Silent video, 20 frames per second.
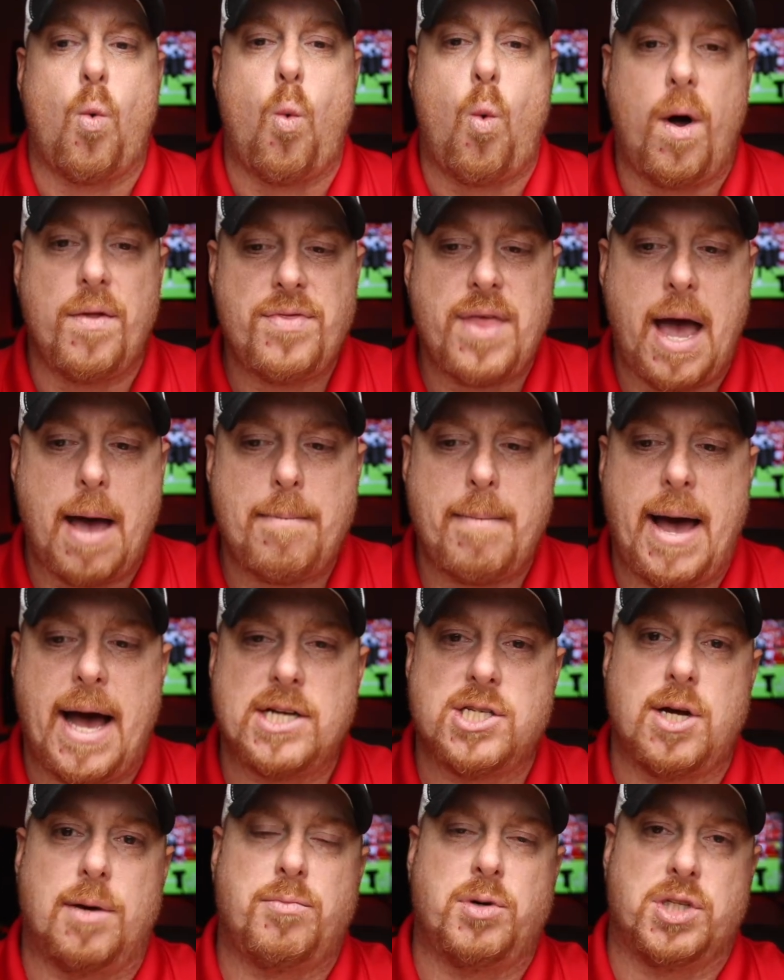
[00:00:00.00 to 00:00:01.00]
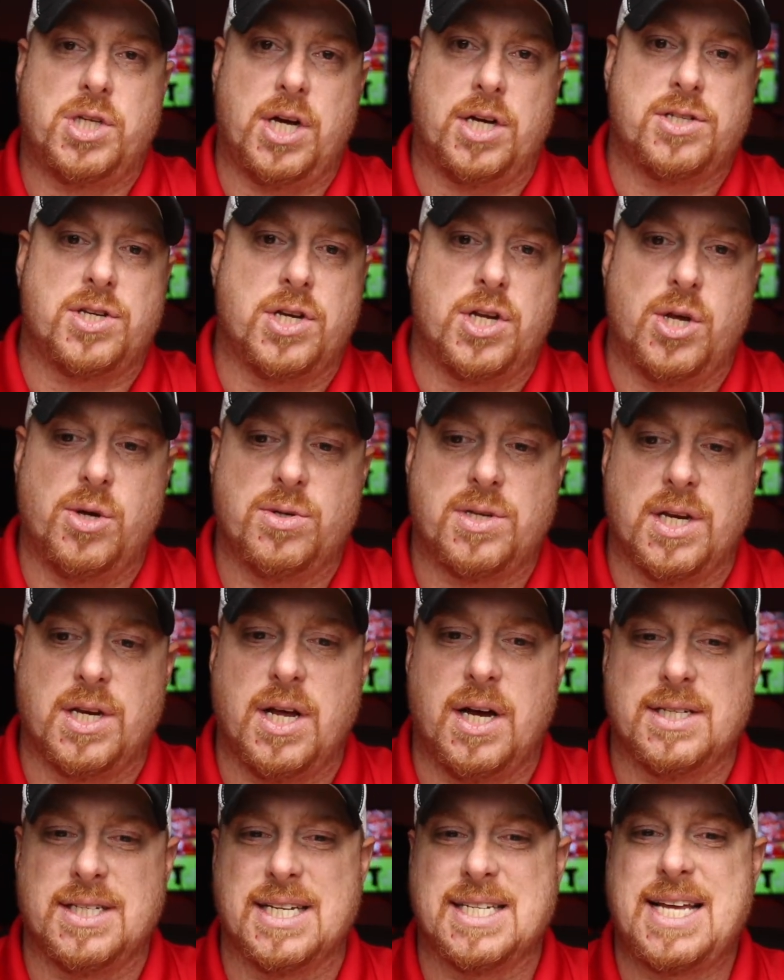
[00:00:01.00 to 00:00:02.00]
what that matchup with Justin Houston
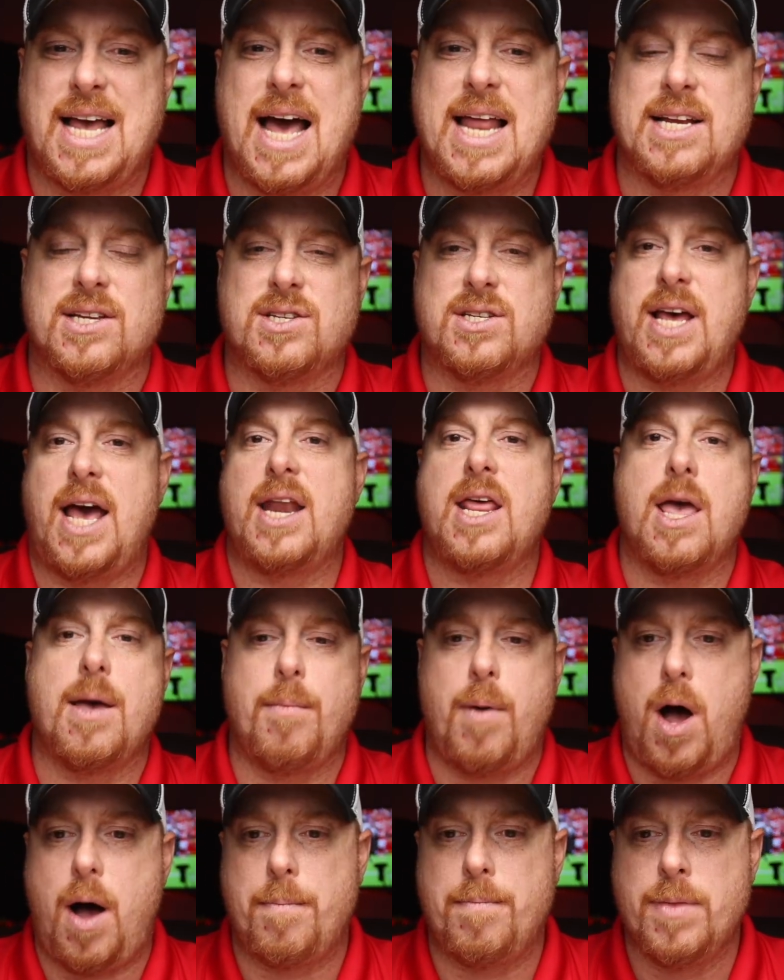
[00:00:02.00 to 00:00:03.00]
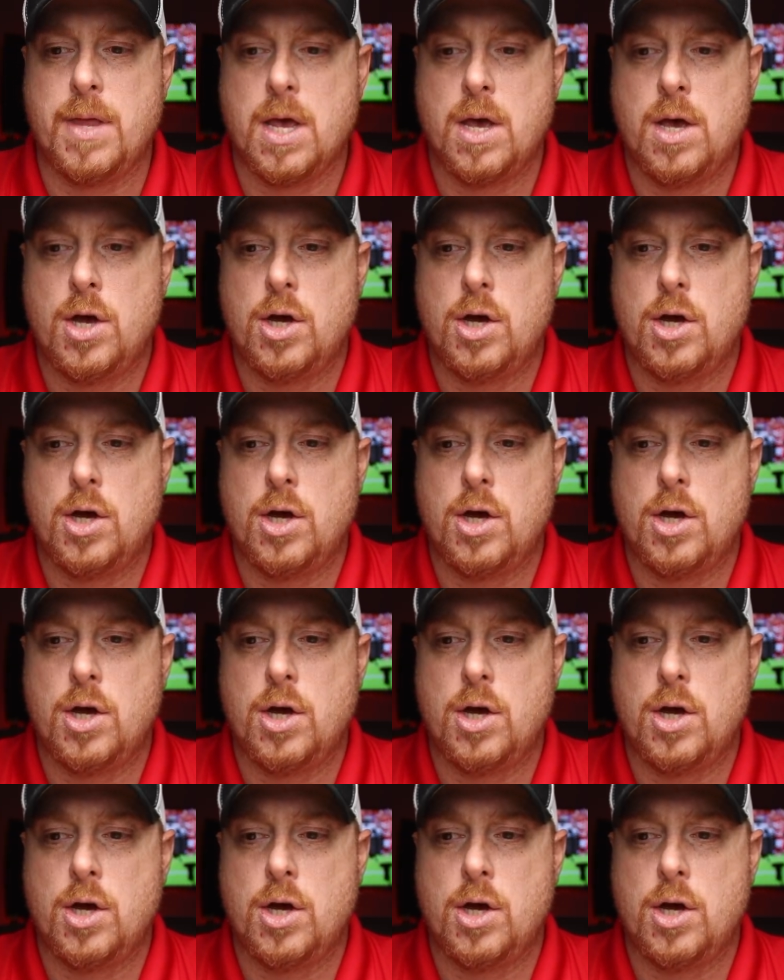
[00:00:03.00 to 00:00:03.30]
does is kind of set him up